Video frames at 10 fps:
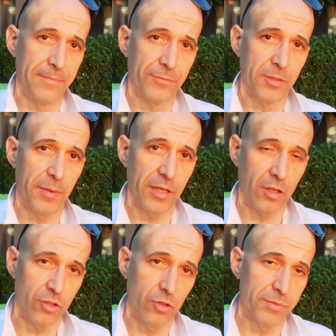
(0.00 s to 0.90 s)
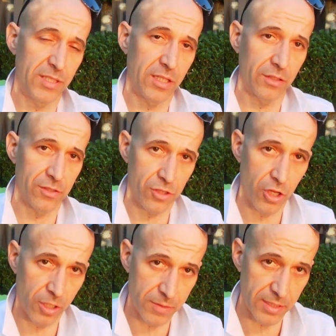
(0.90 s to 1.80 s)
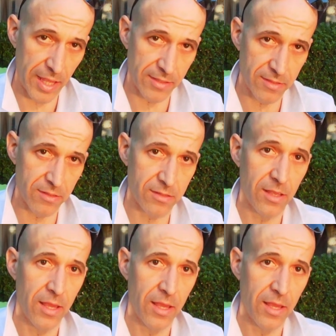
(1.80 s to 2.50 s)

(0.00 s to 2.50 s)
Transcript: depending on your particular circumstances,